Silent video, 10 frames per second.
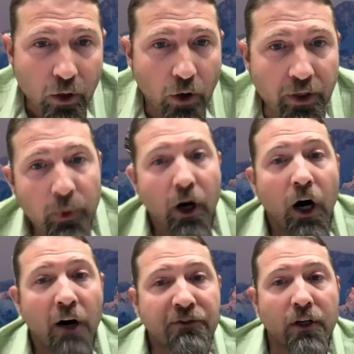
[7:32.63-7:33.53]
or that we
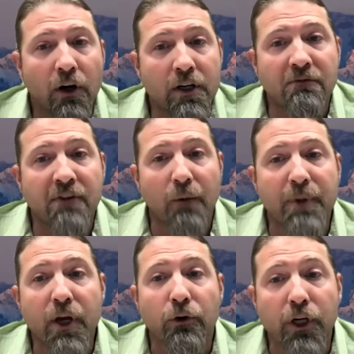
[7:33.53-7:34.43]
often are
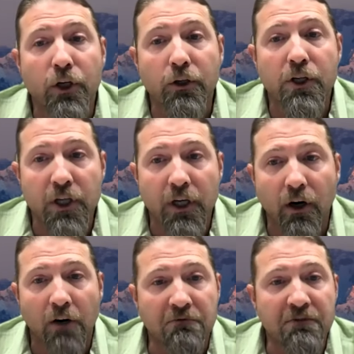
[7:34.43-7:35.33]
developing or encouraging
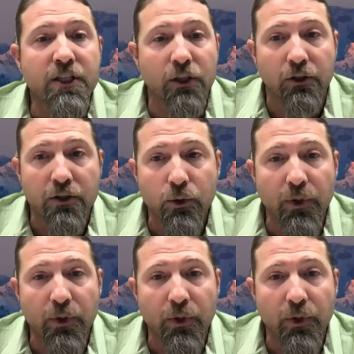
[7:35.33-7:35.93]
our visitors